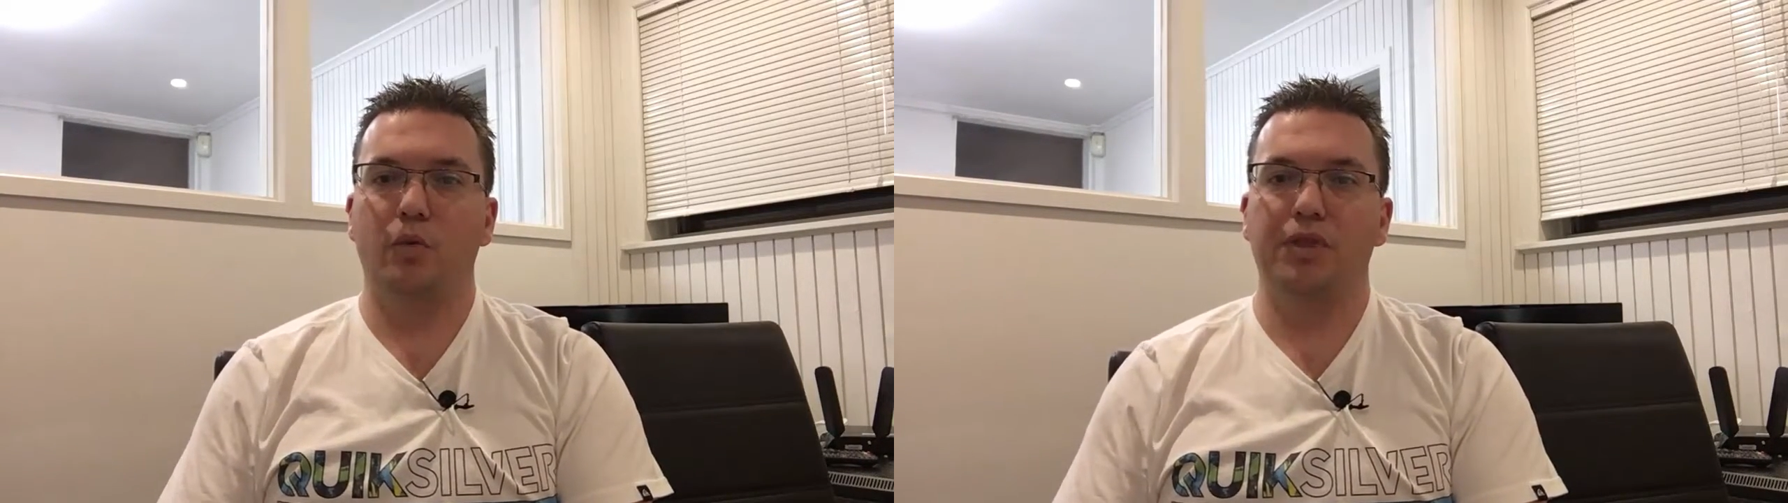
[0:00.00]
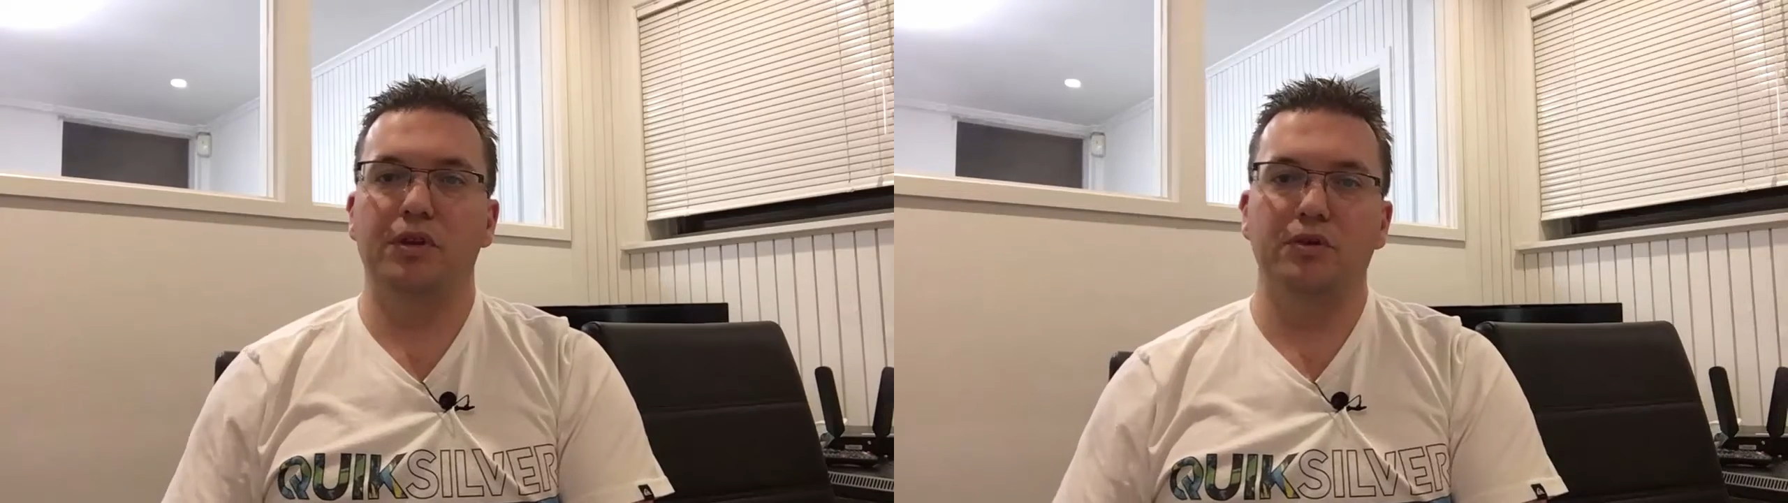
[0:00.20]

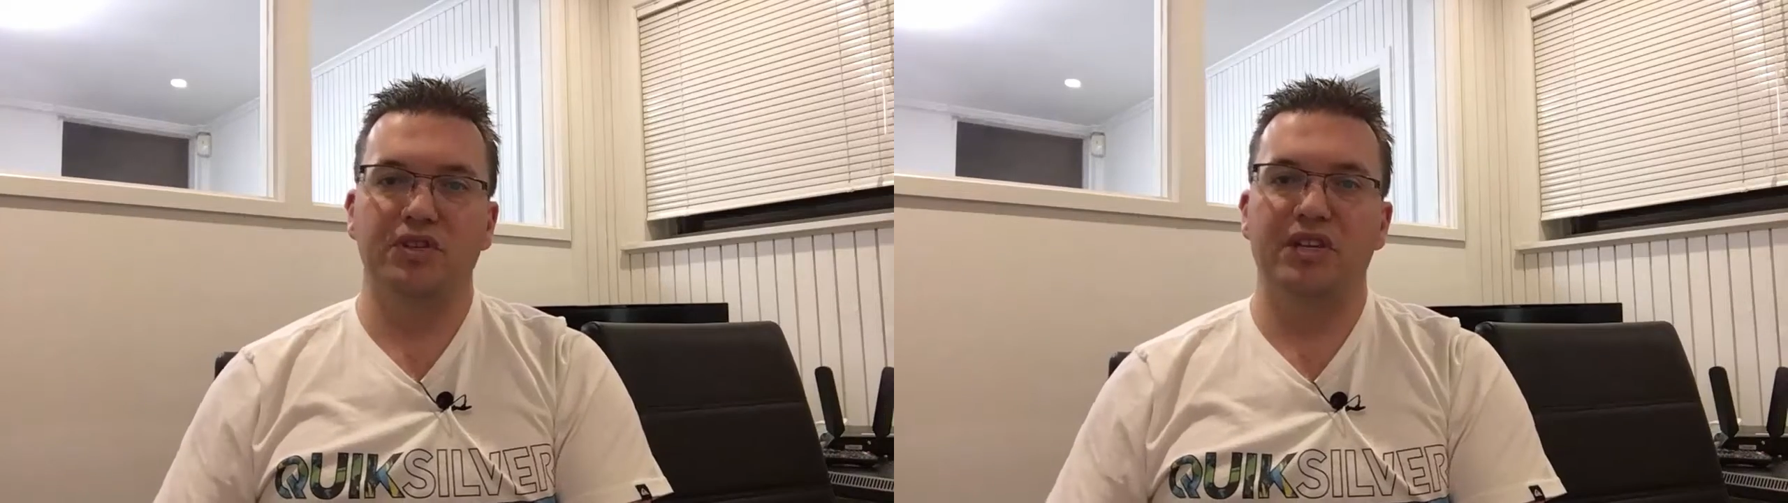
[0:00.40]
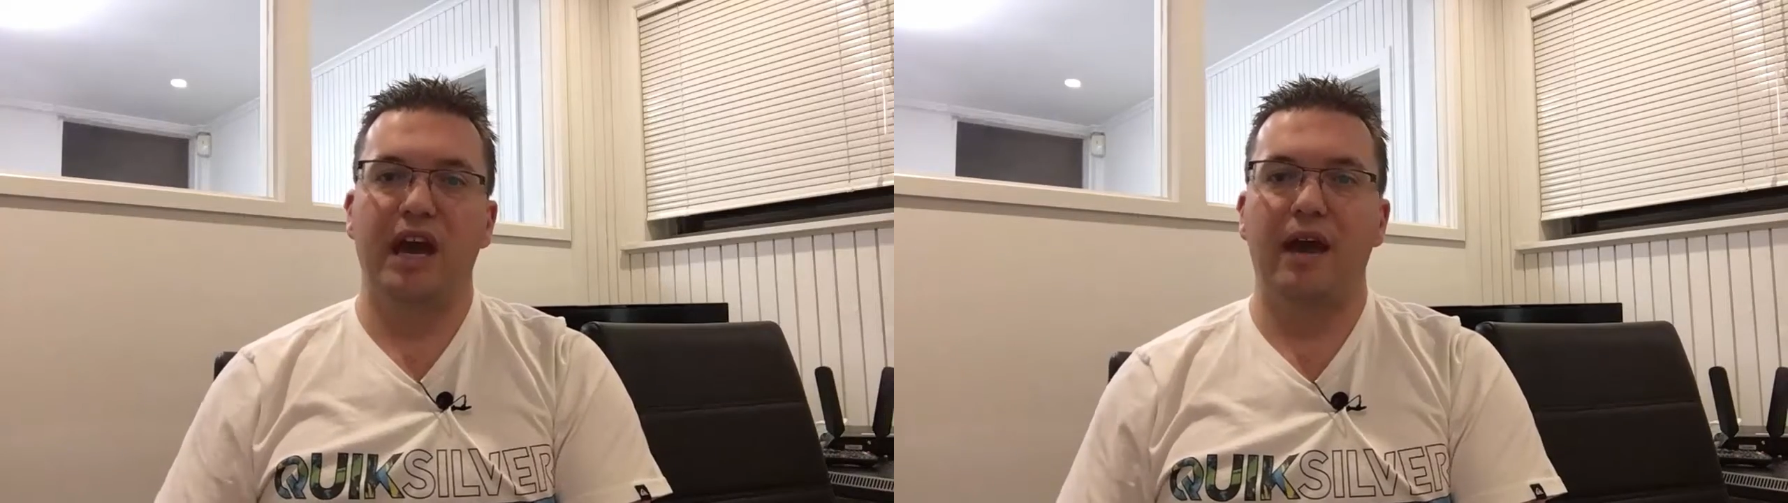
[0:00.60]
with those
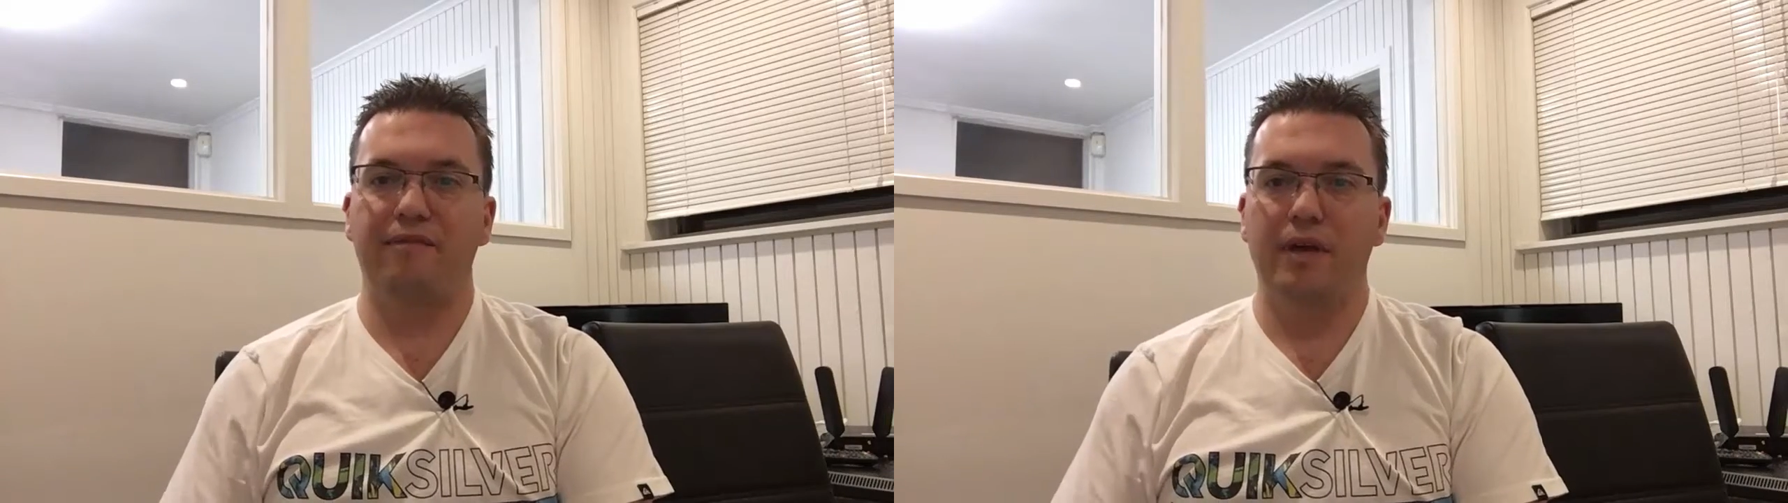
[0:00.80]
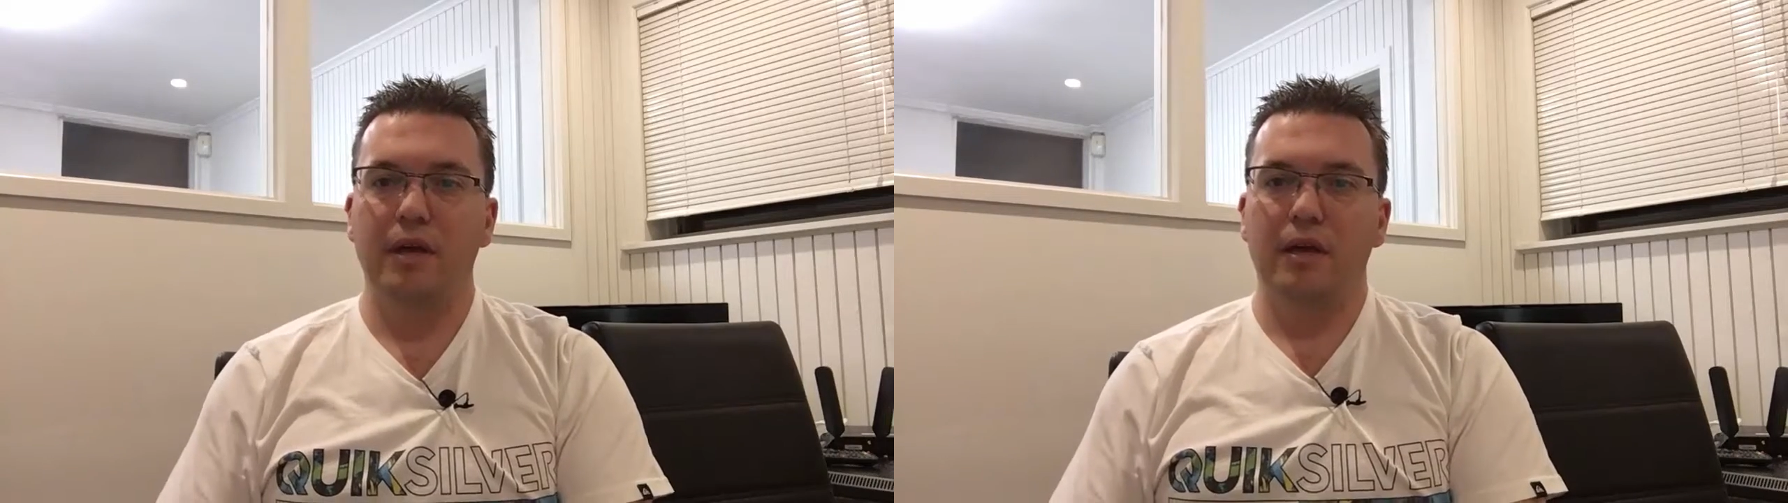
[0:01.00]

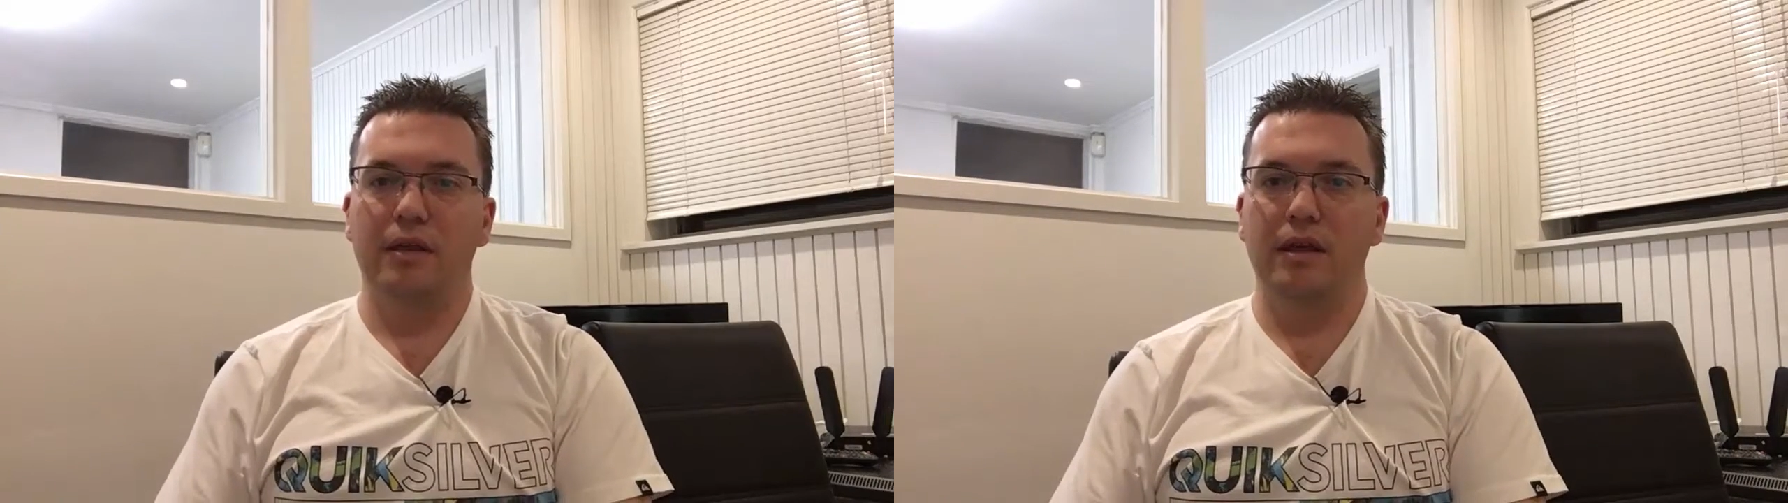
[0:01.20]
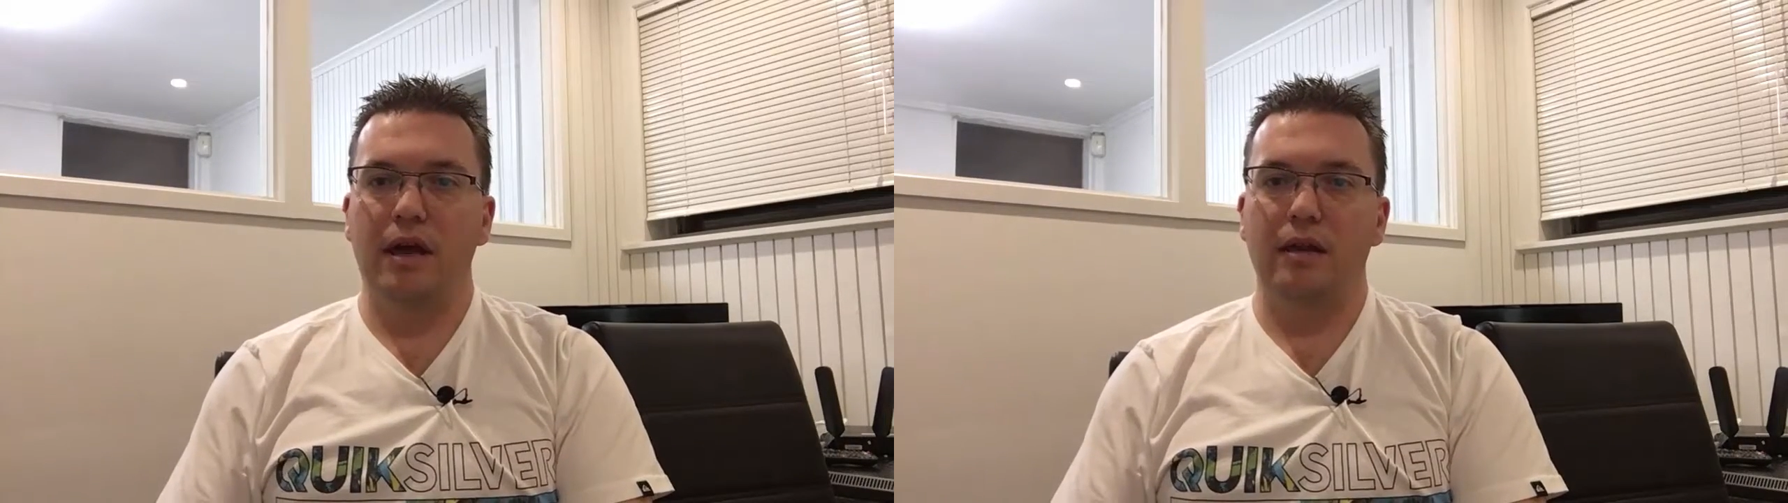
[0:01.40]
staff
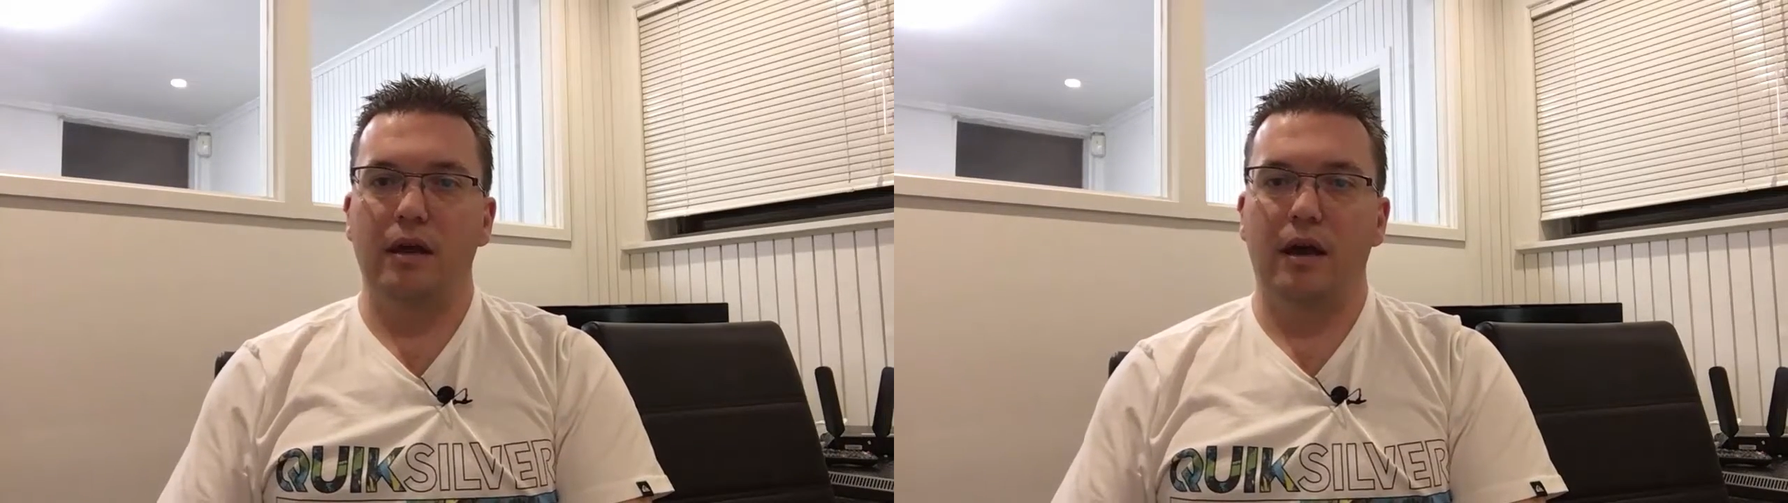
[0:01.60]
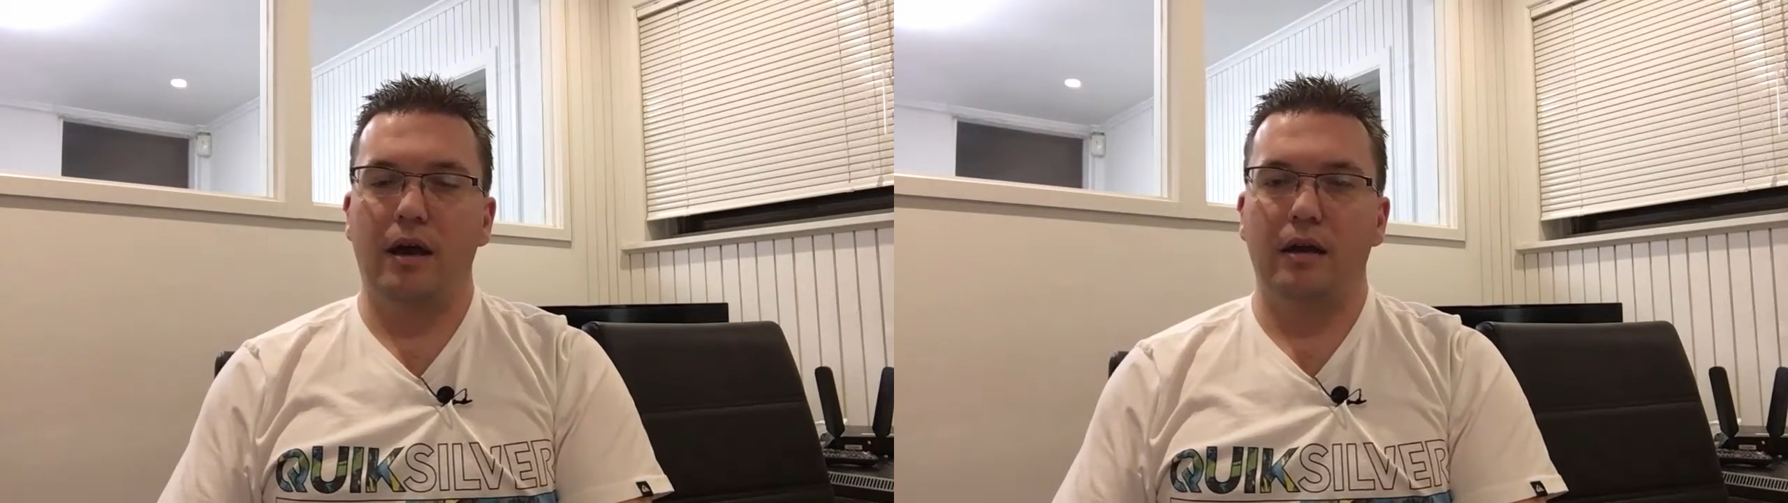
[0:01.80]

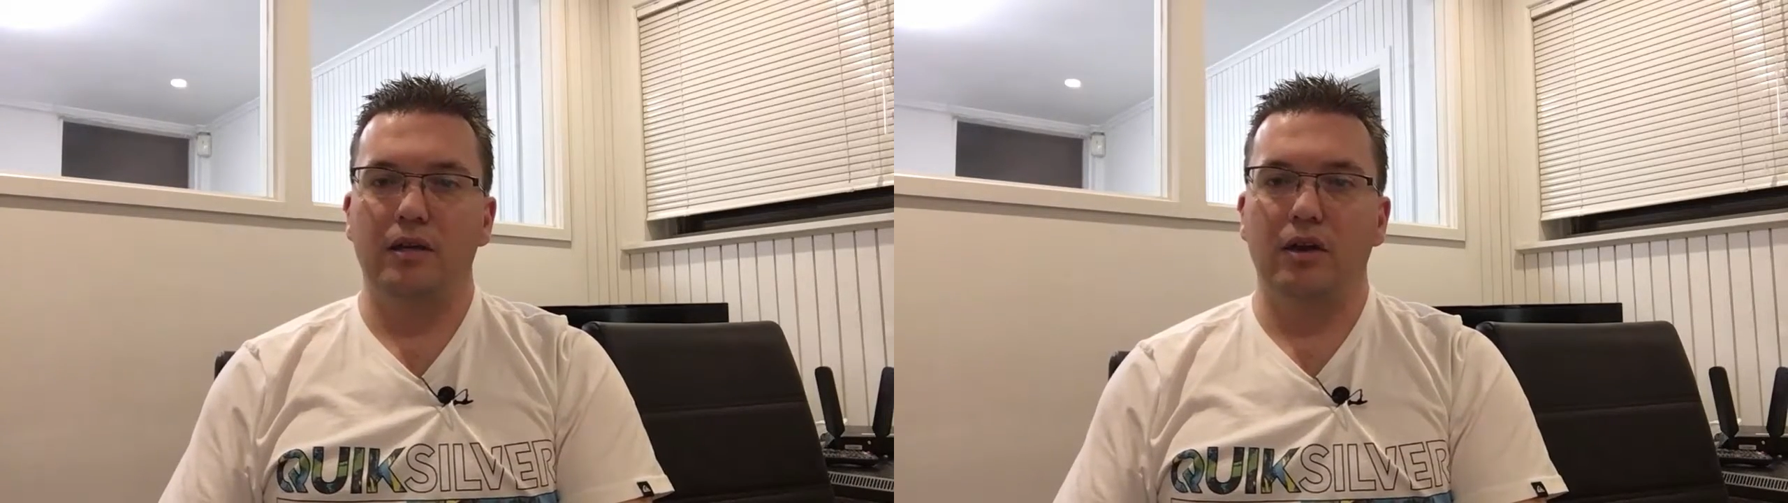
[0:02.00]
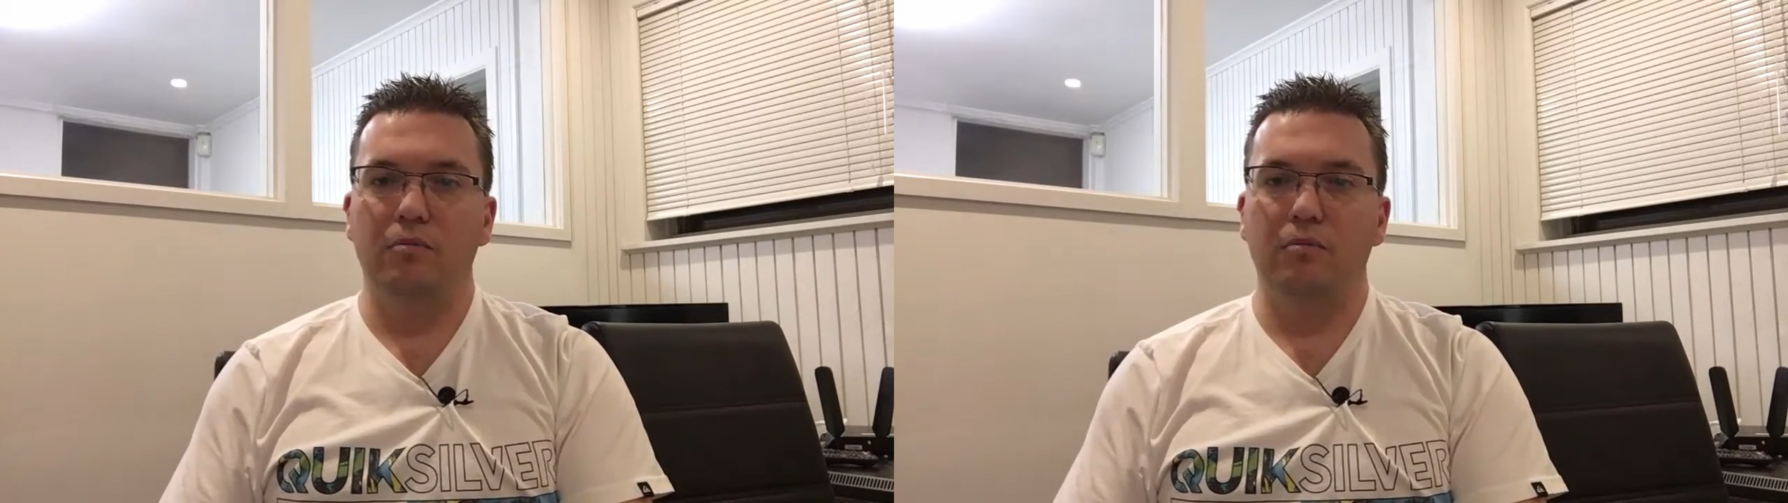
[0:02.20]
that